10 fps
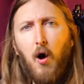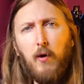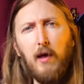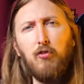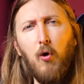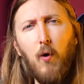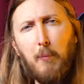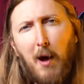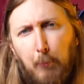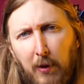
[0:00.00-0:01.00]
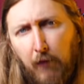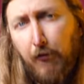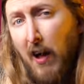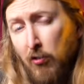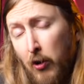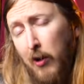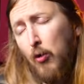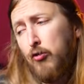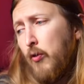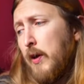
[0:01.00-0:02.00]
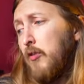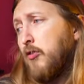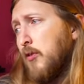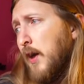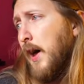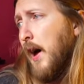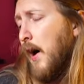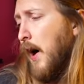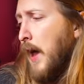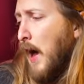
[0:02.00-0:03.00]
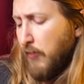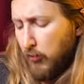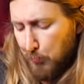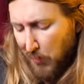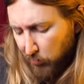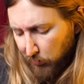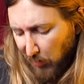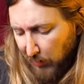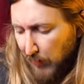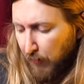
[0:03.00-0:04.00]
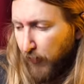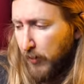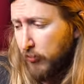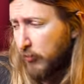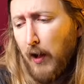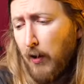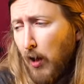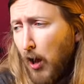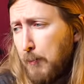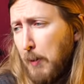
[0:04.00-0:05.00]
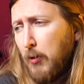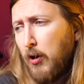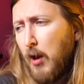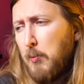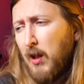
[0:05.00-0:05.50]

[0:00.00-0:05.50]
Okay, so about playing fast on the low strings, I have a special technique for this that a lot of people are gonna be